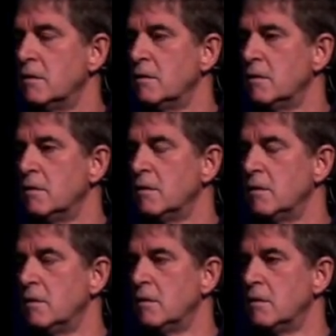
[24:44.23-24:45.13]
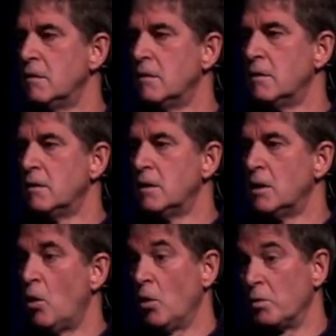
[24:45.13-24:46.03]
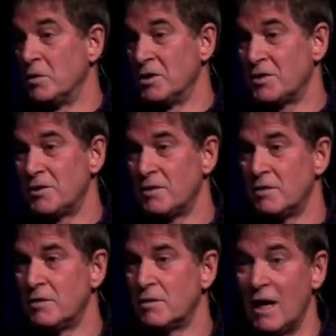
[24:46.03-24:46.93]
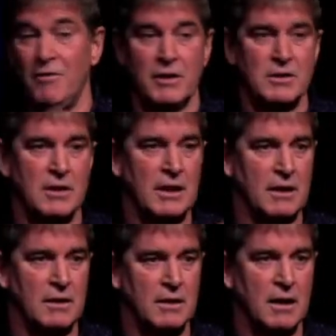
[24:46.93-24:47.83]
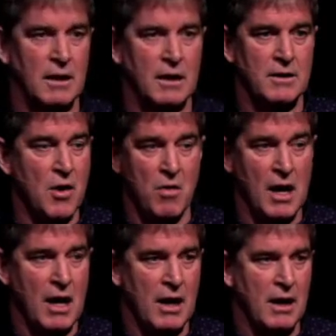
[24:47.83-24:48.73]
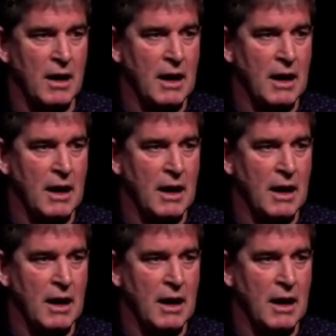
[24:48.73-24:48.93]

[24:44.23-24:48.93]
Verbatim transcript: Or we're just selfish, like no, I, I, I want what I want.